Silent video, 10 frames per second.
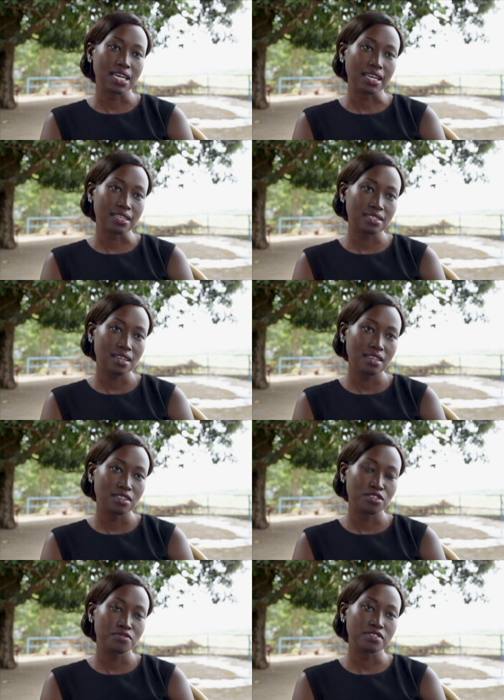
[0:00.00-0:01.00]
director in
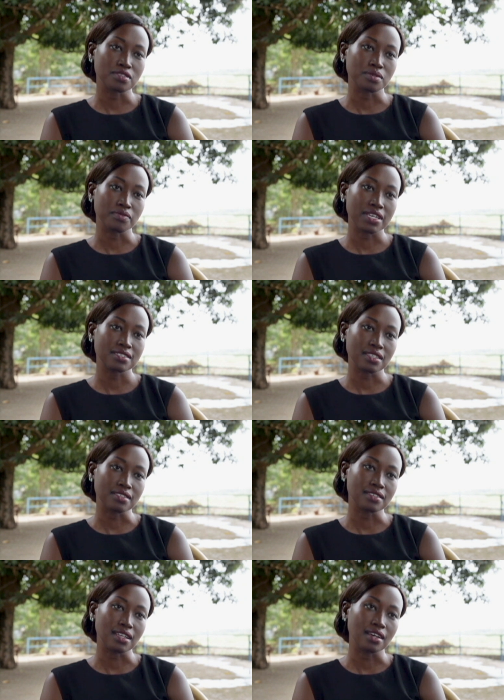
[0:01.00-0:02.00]
the office of the Vice
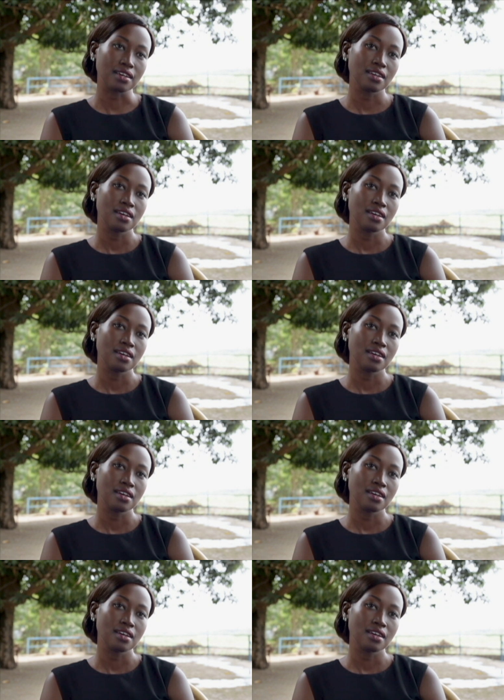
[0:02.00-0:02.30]
Chancellor.